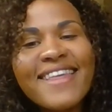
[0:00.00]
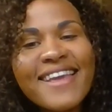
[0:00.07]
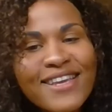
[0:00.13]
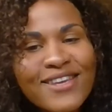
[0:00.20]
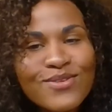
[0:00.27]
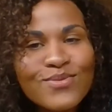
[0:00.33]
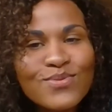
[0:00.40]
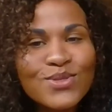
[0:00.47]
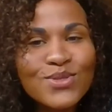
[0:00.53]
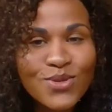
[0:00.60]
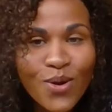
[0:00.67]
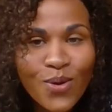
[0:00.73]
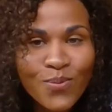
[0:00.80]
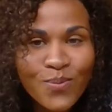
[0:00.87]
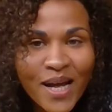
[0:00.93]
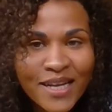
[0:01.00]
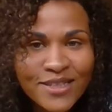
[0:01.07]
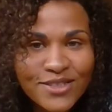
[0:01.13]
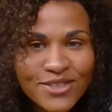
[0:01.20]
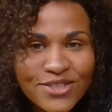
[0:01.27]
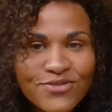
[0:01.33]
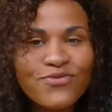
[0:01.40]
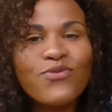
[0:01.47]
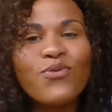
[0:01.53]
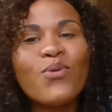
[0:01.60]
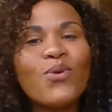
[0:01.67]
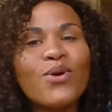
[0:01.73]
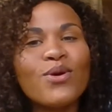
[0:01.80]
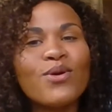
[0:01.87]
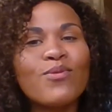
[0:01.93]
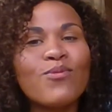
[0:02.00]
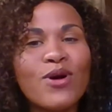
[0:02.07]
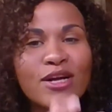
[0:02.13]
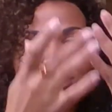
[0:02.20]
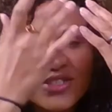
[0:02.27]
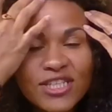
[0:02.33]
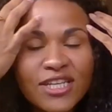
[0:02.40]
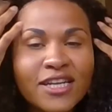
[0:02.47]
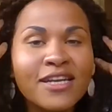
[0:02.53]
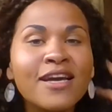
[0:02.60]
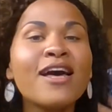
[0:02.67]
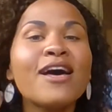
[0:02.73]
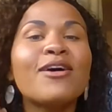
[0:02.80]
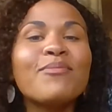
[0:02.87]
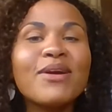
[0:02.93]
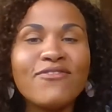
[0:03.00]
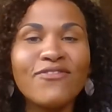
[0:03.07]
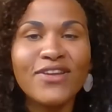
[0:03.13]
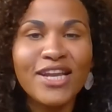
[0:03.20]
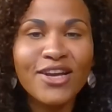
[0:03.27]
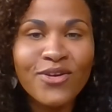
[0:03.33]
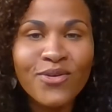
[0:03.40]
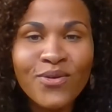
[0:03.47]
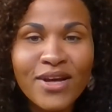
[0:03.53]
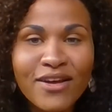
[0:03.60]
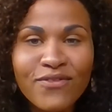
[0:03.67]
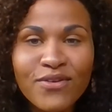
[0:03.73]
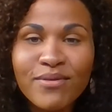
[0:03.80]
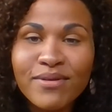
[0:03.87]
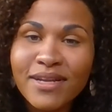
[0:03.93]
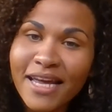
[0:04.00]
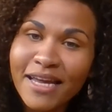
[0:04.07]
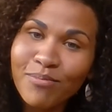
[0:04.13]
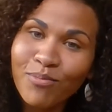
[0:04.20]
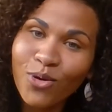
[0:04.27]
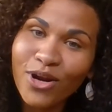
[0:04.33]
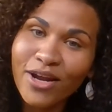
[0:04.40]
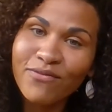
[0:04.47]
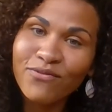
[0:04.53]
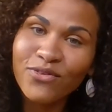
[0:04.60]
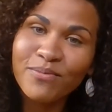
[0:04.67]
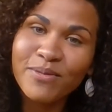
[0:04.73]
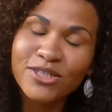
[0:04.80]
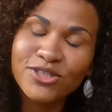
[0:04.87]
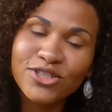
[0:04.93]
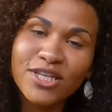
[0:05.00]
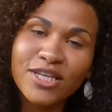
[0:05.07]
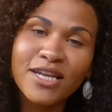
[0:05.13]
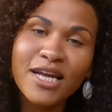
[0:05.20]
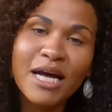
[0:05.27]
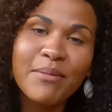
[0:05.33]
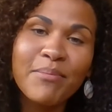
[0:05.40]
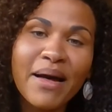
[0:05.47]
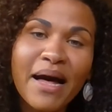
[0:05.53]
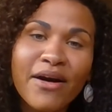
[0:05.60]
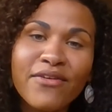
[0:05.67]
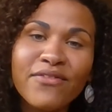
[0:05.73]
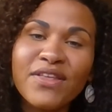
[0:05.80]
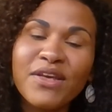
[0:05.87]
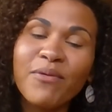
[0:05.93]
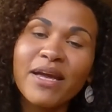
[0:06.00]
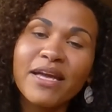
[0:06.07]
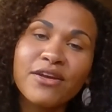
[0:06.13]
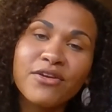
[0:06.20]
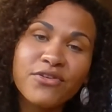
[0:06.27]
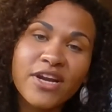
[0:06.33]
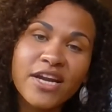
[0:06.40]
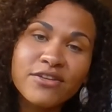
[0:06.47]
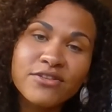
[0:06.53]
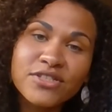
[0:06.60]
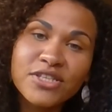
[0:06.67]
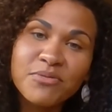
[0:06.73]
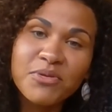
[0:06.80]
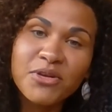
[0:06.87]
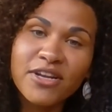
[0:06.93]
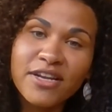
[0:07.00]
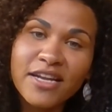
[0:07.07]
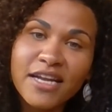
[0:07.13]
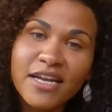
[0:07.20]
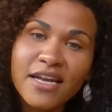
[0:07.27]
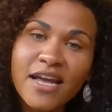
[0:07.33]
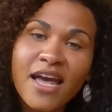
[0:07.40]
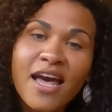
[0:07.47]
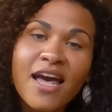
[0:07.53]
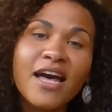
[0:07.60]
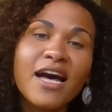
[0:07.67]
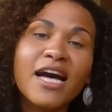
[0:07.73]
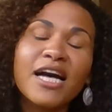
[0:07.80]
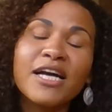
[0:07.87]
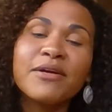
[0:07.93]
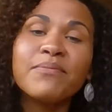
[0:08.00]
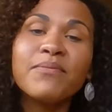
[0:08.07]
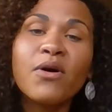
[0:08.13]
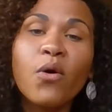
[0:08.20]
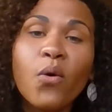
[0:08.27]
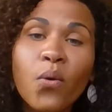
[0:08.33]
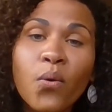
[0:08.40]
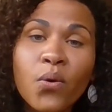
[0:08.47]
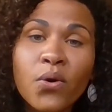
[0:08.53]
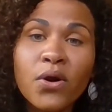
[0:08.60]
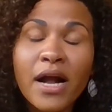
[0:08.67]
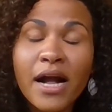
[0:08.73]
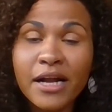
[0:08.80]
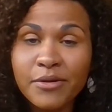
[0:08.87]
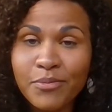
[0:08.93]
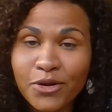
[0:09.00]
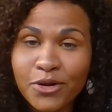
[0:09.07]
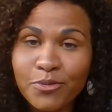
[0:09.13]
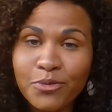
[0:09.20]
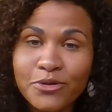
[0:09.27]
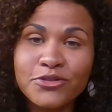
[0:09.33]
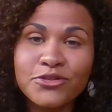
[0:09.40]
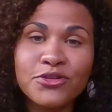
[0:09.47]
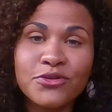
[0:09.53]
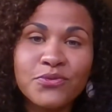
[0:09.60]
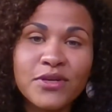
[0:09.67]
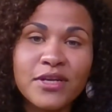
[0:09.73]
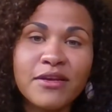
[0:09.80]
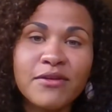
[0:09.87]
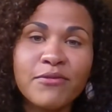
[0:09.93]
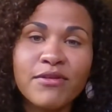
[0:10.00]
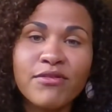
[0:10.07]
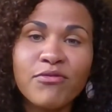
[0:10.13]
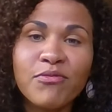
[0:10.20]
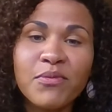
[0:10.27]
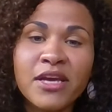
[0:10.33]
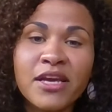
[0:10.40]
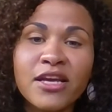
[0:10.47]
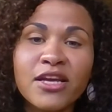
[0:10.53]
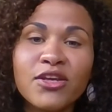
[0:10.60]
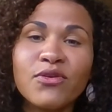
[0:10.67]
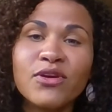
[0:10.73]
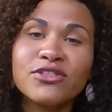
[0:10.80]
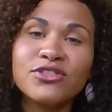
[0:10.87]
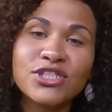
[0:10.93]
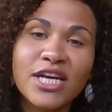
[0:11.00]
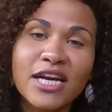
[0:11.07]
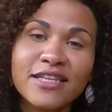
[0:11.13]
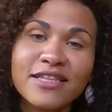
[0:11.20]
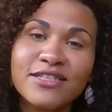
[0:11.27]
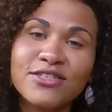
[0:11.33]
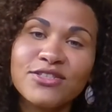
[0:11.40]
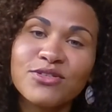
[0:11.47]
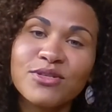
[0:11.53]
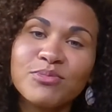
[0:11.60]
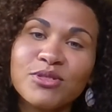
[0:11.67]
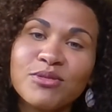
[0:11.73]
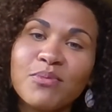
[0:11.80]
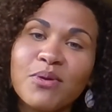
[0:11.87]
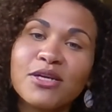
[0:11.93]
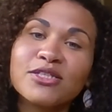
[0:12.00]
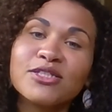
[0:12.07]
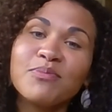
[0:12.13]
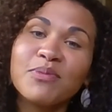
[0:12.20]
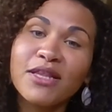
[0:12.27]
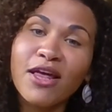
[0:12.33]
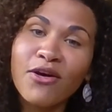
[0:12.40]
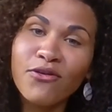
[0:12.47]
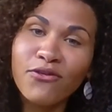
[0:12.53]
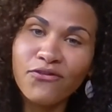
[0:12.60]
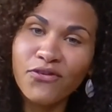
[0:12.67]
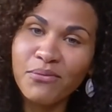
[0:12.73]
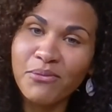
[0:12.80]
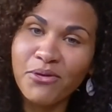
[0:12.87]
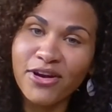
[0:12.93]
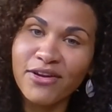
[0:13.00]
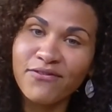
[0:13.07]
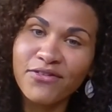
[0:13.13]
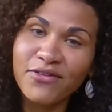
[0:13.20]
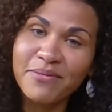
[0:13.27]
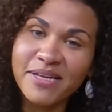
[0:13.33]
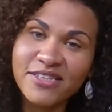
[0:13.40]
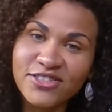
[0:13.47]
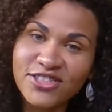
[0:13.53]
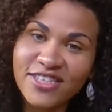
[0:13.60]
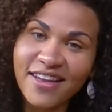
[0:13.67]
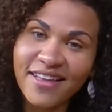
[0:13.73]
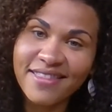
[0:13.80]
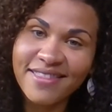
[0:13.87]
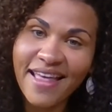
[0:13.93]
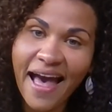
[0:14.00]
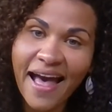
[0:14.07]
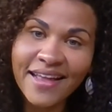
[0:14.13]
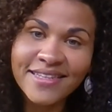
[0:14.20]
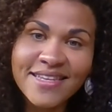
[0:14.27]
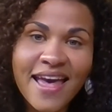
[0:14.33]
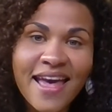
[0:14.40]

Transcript: thank you so much for watching my video. If you would like more information about the Awakened Creators community, or how to book a personal reading with me, you can check the description box below for more information on that.